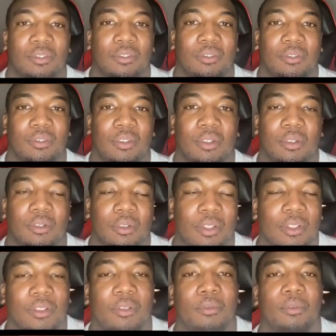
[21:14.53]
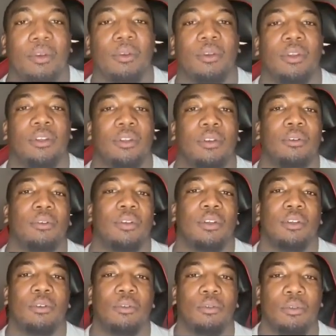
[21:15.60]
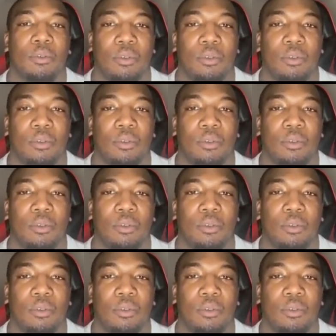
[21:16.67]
Oh, yeah. Okay. Okay. Cool. Cool.